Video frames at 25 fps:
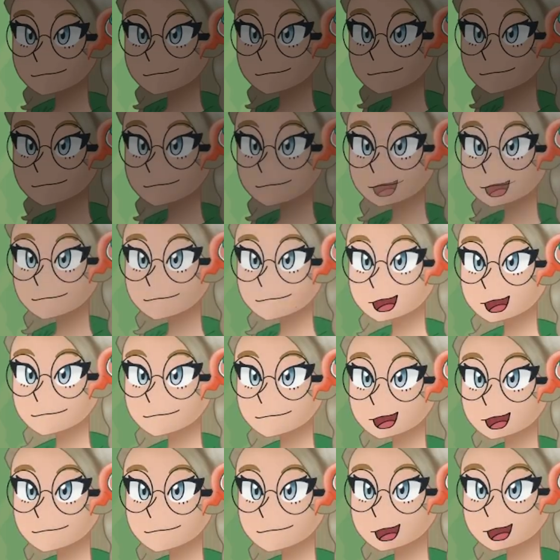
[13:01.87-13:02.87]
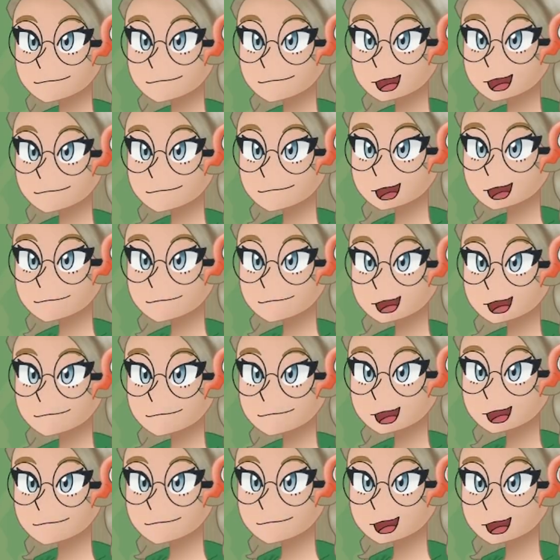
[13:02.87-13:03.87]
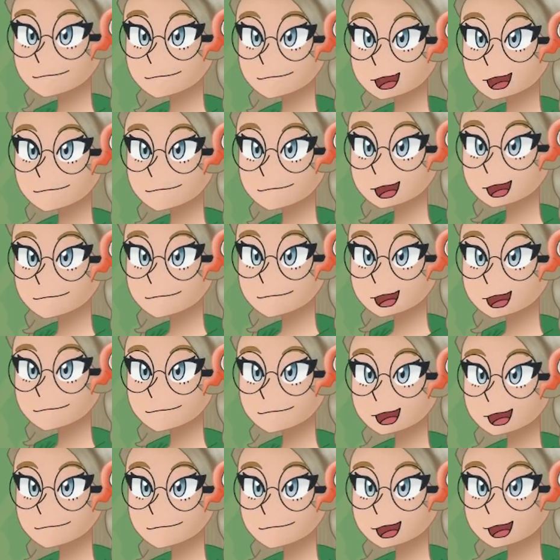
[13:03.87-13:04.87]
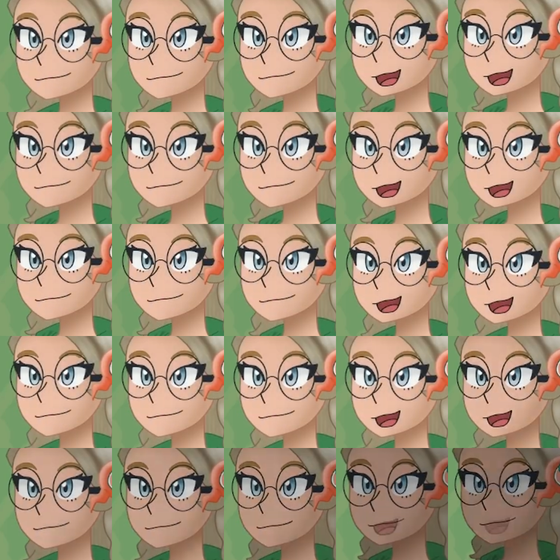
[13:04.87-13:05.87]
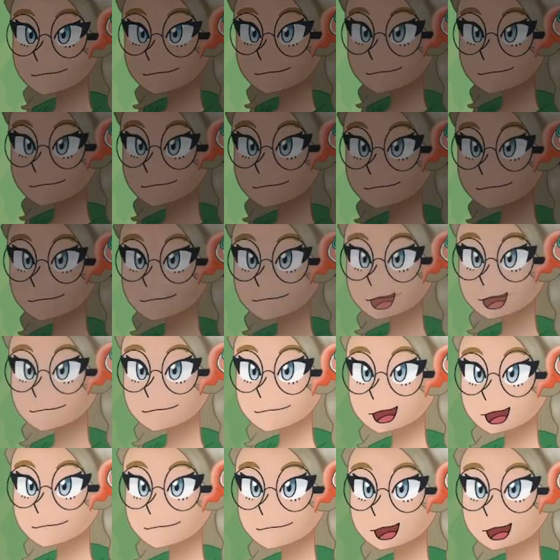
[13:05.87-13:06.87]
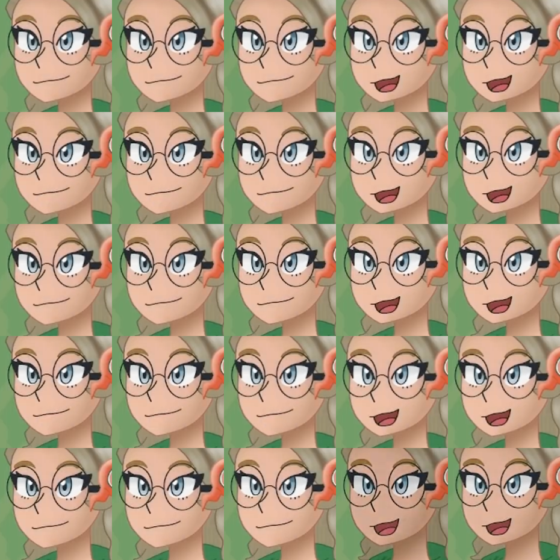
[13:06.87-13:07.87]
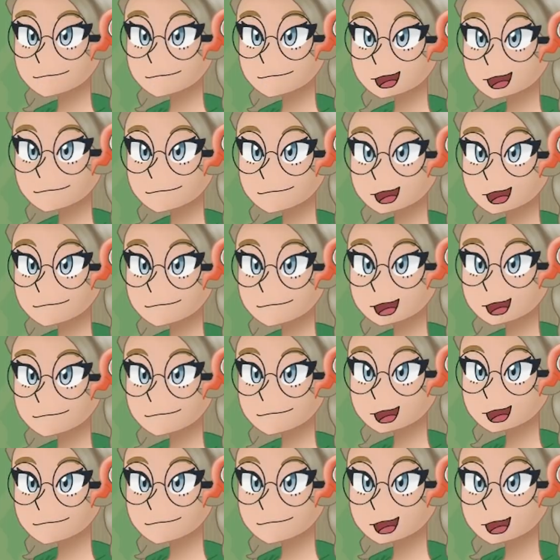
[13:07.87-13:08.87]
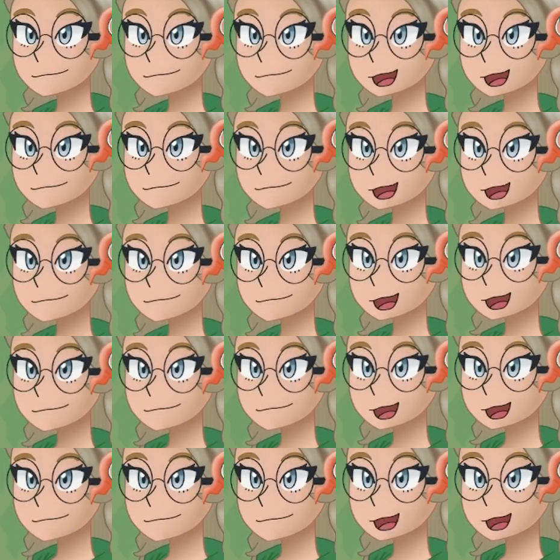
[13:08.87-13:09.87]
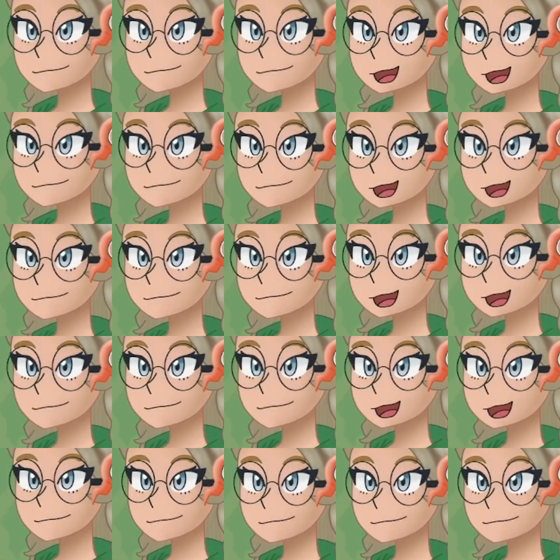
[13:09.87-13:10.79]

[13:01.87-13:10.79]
And we're just going to use Shadow Claw one more time. Because chances are that Garchomp is going to finally get off an Earthquake.